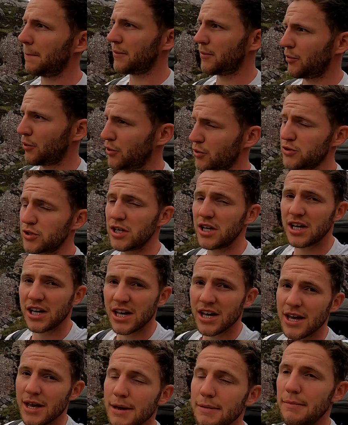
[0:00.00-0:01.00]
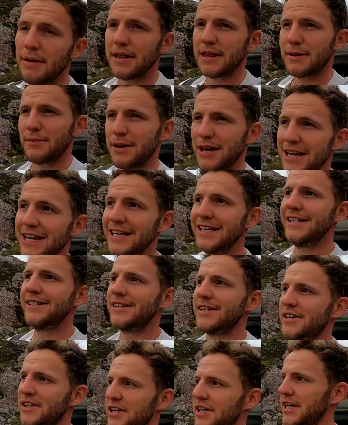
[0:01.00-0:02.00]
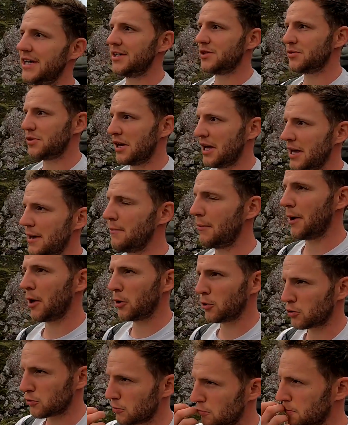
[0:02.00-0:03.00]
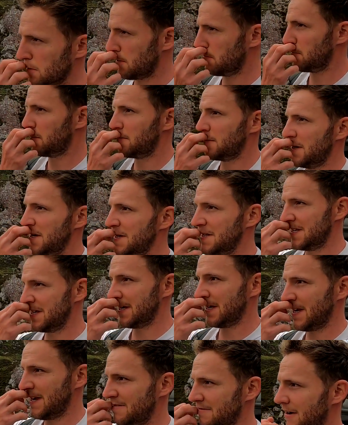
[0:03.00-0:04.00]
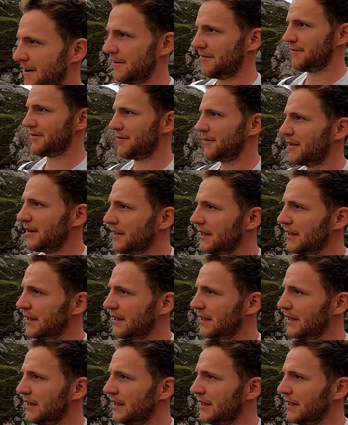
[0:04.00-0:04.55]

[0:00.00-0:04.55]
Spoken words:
Tomorrow's meant to be an easier day. It's only 8 miles from Sandwood Bay to Cape Wrath.